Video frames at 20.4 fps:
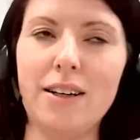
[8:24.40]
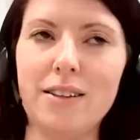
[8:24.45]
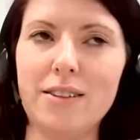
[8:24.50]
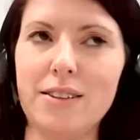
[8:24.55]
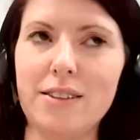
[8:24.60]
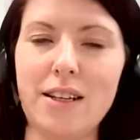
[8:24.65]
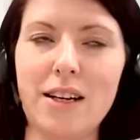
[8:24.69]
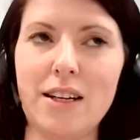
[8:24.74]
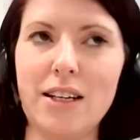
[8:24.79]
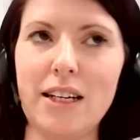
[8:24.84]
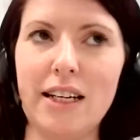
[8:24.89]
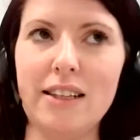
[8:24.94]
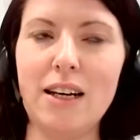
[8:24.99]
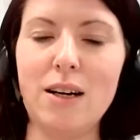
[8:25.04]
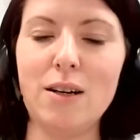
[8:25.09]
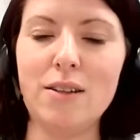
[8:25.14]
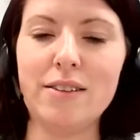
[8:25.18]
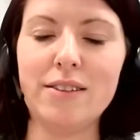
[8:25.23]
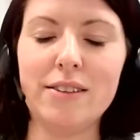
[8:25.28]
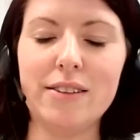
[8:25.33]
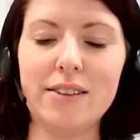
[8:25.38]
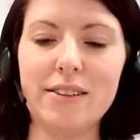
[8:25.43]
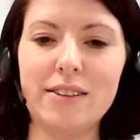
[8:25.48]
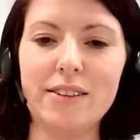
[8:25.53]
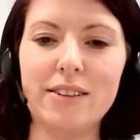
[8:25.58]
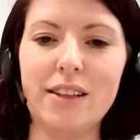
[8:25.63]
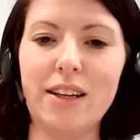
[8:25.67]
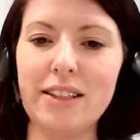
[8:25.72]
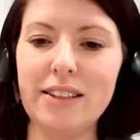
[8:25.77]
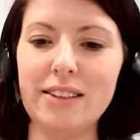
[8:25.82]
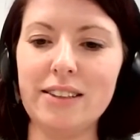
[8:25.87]
certainly. And
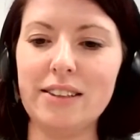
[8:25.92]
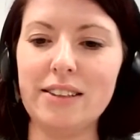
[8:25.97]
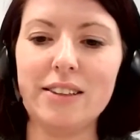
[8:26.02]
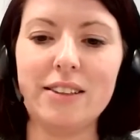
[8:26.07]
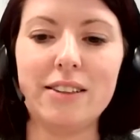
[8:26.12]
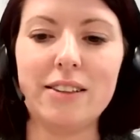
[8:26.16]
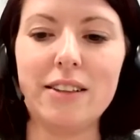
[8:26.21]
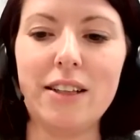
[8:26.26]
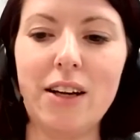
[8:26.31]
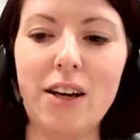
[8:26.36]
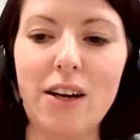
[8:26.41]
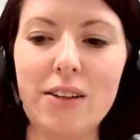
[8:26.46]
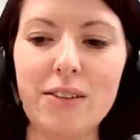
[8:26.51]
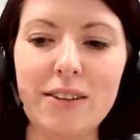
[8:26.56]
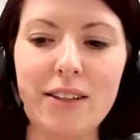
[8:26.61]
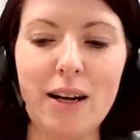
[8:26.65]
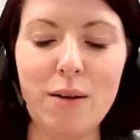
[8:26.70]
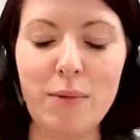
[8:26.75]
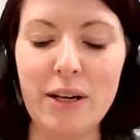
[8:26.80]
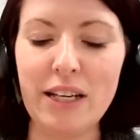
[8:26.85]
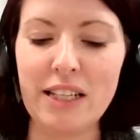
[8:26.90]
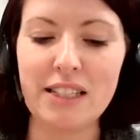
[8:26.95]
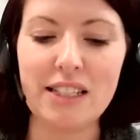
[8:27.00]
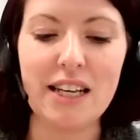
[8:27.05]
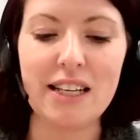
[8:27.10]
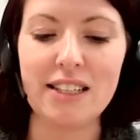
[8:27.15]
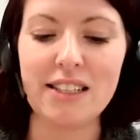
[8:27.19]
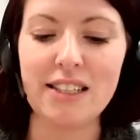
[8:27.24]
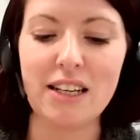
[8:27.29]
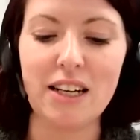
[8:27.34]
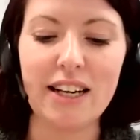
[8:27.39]
that makes
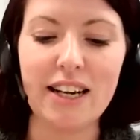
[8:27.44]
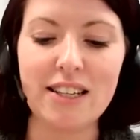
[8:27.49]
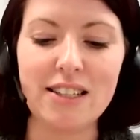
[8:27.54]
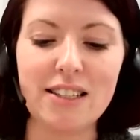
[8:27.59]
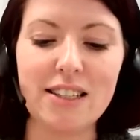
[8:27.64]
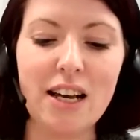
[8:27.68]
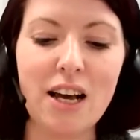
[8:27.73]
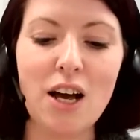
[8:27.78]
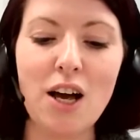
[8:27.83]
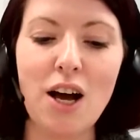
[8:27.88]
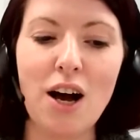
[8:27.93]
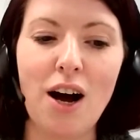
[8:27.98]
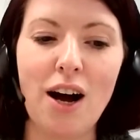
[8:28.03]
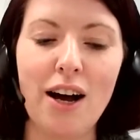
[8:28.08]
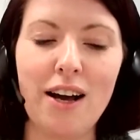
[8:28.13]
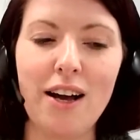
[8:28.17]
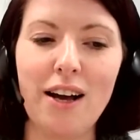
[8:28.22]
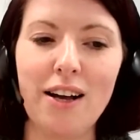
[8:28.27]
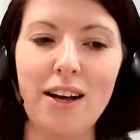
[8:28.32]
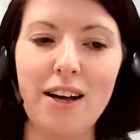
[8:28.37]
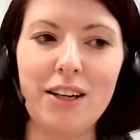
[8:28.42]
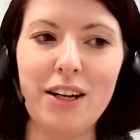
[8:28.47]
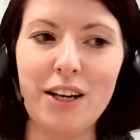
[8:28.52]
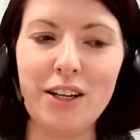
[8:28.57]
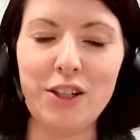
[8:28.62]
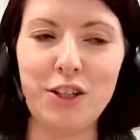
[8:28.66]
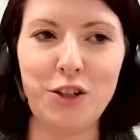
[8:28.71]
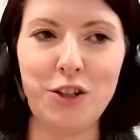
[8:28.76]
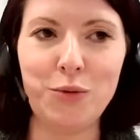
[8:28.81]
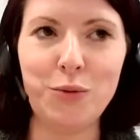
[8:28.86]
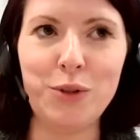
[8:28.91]
sense. And I guess
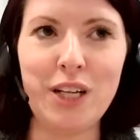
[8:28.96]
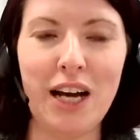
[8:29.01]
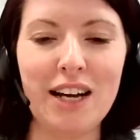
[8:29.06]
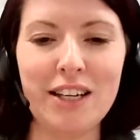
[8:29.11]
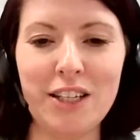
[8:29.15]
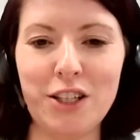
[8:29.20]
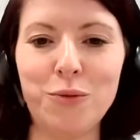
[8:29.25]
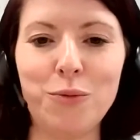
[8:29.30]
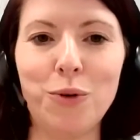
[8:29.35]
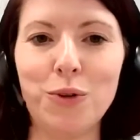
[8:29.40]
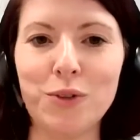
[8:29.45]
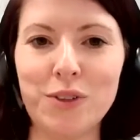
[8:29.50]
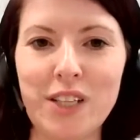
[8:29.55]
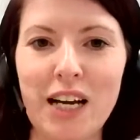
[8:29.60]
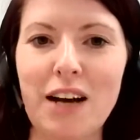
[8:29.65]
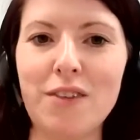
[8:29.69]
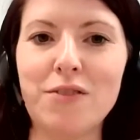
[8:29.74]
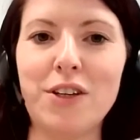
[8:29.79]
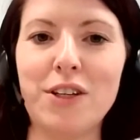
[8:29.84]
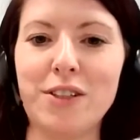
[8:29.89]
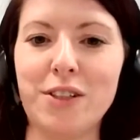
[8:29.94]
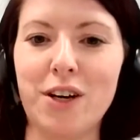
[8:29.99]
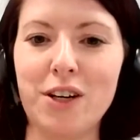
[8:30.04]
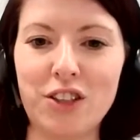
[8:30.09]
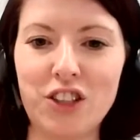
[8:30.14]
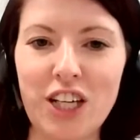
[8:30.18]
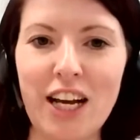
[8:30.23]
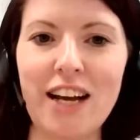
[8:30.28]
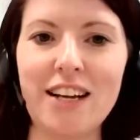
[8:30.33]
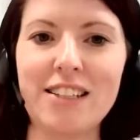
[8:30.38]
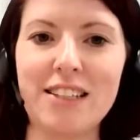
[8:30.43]
you want to have those kind of
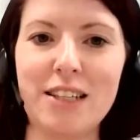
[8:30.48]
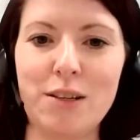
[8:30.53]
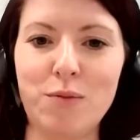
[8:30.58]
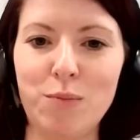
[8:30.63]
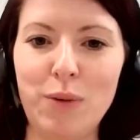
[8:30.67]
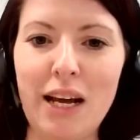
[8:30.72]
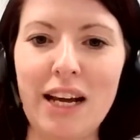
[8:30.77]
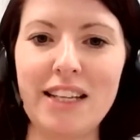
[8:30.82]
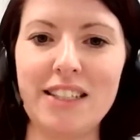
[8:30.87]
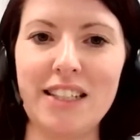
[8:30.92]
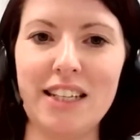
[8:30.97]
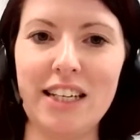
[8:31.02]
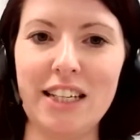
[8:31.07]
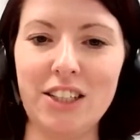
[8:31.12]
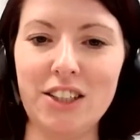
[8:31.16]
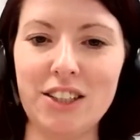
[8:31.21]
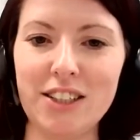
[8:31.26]
checks in place at each